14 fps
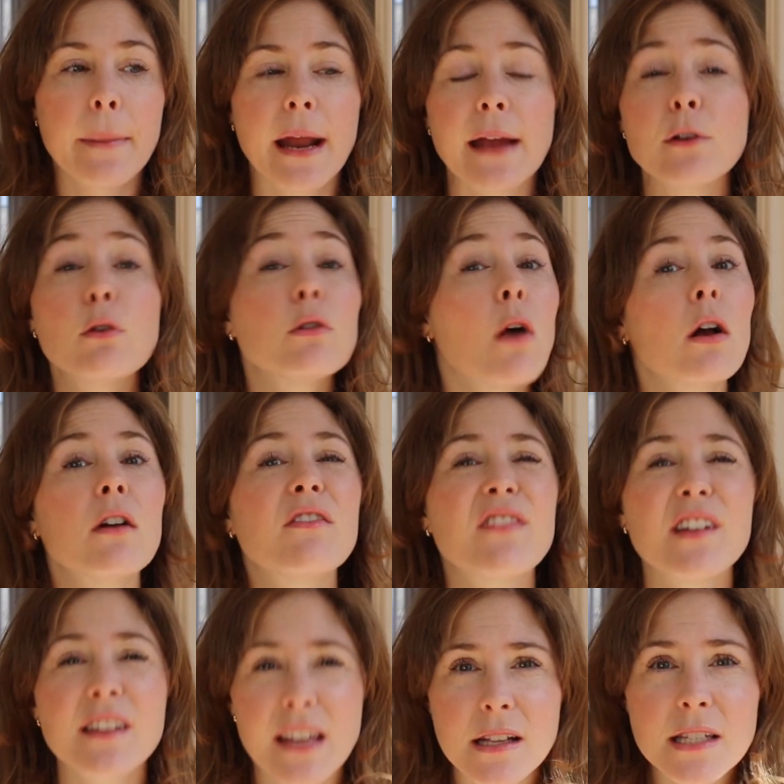but I no longer
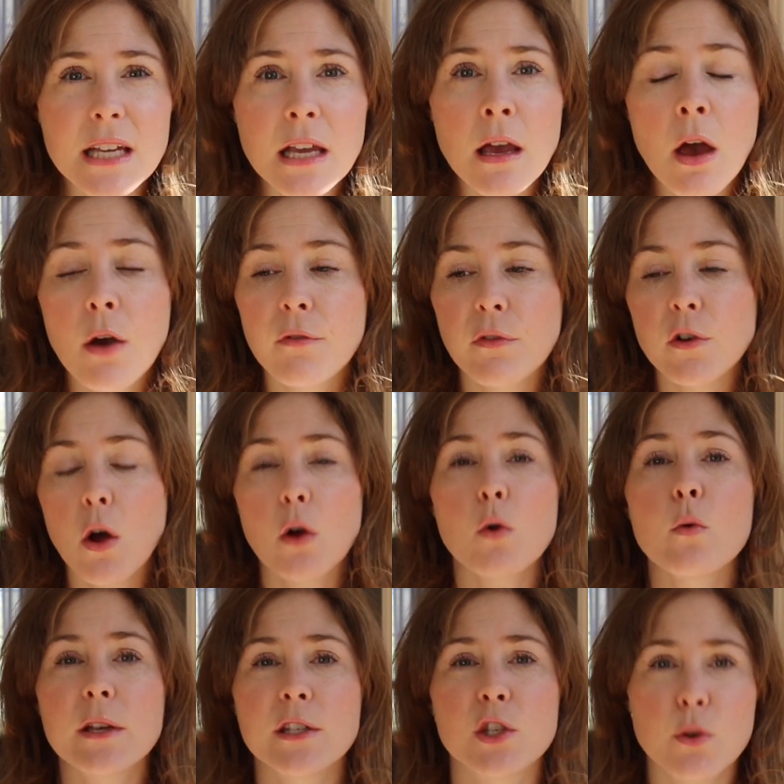feel guilty for not
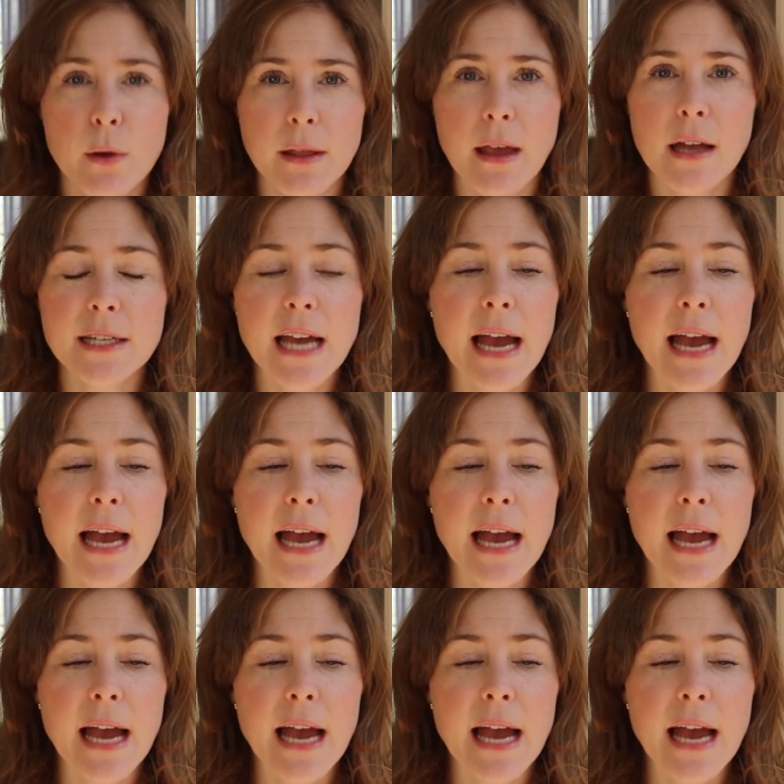always doing that.